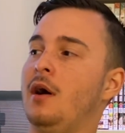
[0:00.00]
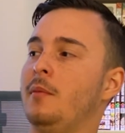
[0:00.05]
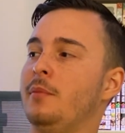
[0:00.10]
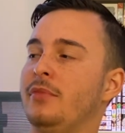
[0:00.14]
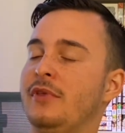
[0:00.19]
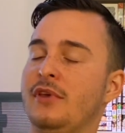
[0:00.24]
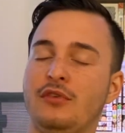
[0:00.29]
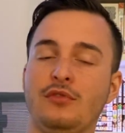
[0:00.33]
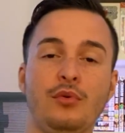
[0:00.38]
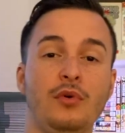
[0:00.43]

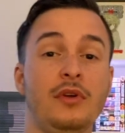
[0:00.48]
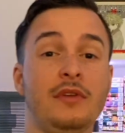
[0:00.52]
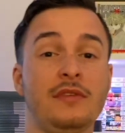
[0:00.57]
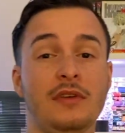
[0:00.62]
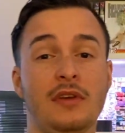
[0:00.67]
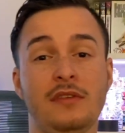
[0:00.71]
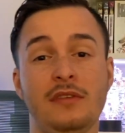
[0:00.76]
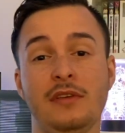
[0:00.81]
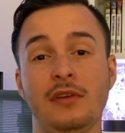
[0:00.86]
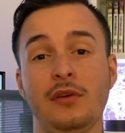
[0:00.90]
This was
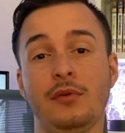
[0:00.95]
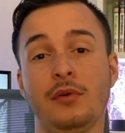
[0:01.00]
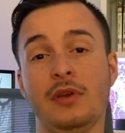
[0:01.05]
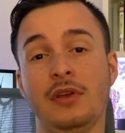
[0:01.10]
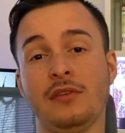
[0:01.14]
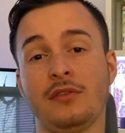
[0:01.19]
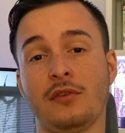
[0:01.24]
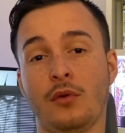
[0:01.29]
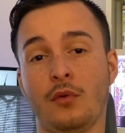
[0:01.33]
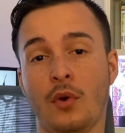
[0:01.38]
a
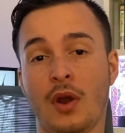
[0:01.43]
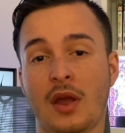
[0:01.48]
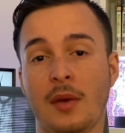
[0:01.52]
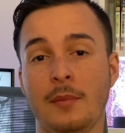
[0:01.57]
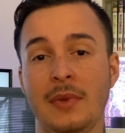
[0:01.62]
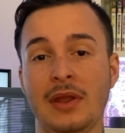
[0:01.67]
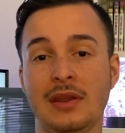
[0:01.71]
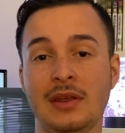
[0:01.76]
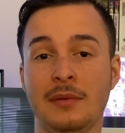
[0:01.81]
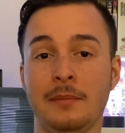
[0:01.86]
series
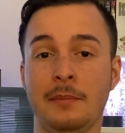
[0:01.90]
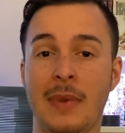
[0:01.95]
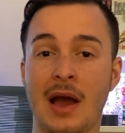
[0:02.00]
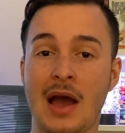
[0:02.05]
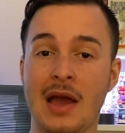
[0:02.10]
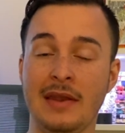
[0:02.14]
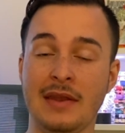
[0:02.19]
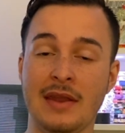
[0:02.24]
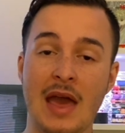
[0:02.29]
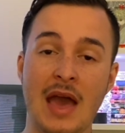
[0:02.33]
recommended
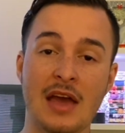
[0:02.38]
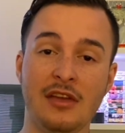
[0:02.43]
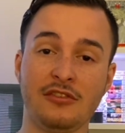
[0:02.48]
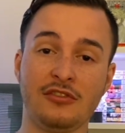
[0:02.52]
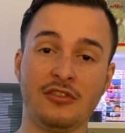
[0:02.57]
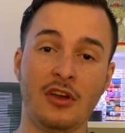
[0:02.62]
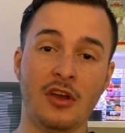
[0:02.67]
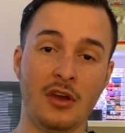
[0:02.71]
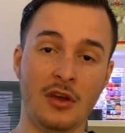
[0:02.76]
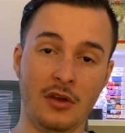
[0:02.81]
by
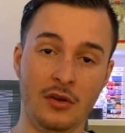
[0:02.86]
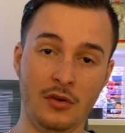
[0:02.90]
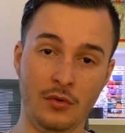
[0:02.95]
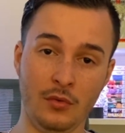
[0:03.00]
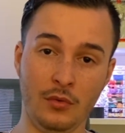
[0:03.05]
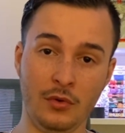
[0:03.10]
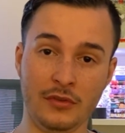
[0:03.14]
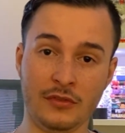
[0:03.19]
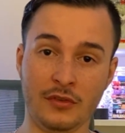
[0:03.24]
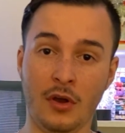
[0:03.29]
Nash, who
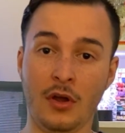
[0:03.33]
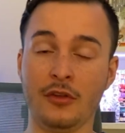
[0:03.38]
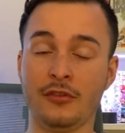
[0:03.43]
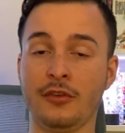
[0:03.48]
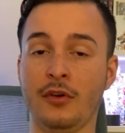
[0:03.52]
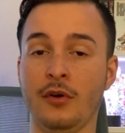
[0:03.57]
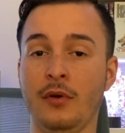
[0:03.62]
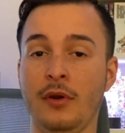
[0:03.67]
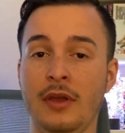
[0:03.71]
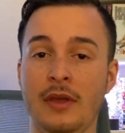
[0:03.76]
was
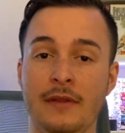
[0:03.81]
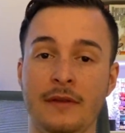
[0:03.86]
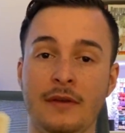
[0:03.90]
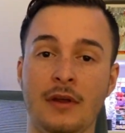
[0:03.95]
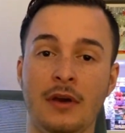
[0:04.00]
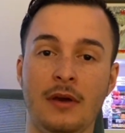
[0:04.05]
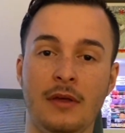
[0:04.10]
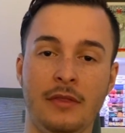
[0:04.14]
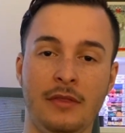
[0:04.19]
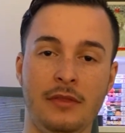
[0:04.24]
also in
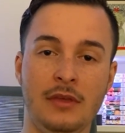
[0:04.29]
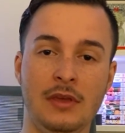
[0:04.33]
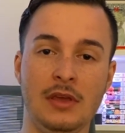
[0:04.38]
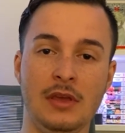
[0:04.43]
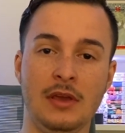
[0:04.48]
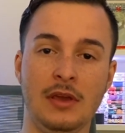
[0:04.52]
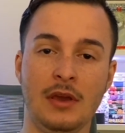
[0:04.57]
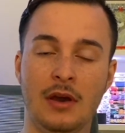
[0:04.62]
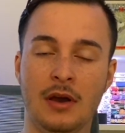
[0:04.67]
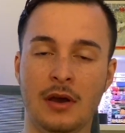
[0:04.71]

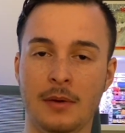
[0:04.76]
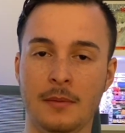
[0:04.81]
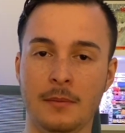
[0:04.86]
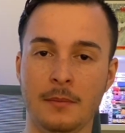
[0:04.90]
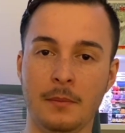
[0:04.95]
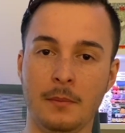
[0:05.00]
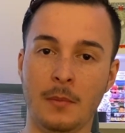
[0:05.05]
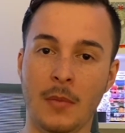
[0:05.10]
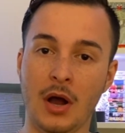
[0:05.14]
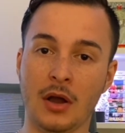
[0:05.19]
the
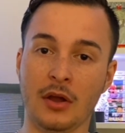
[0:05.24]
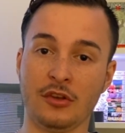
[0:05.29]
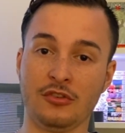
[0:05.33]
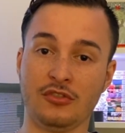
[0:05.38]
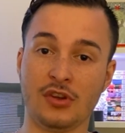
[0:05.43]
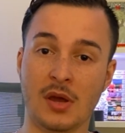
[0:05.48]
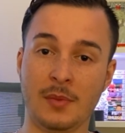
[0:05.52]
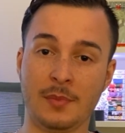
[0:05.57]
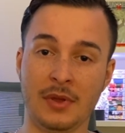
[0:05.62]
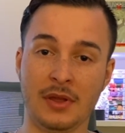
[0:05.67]
manga
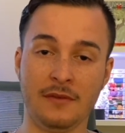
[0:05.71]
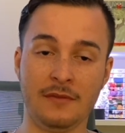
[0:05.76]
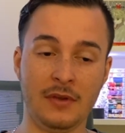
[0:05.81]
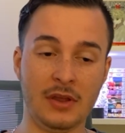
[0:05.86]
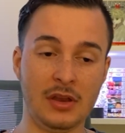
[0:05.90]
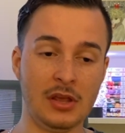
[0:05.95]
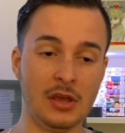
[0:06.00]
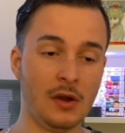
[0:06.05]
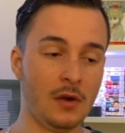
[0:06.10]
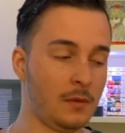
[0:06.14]
shopping
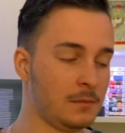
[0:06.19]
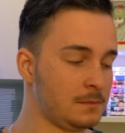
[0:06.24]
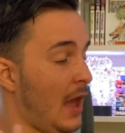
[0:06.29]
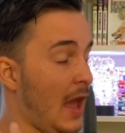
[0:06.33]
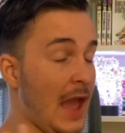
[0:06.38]
video.